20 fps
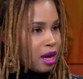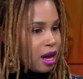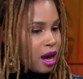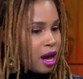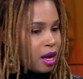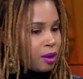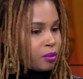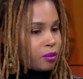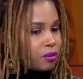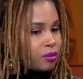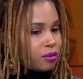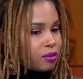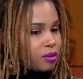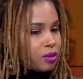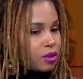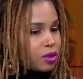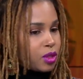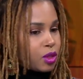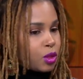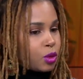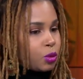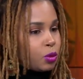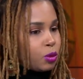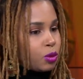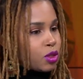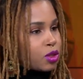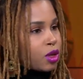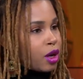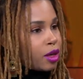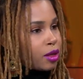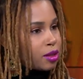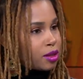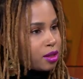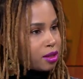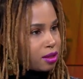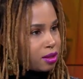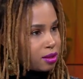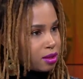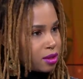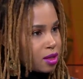mm-hmm. To start
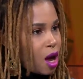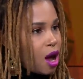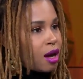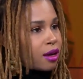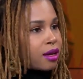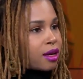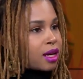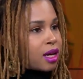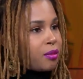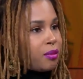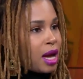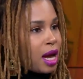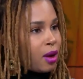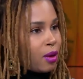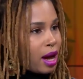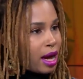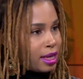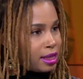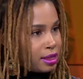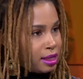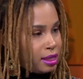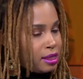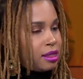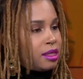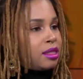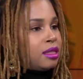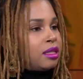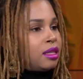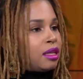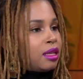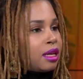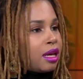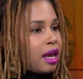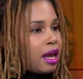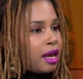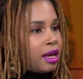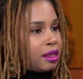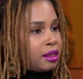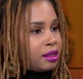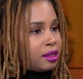talking about identity.
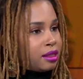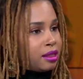And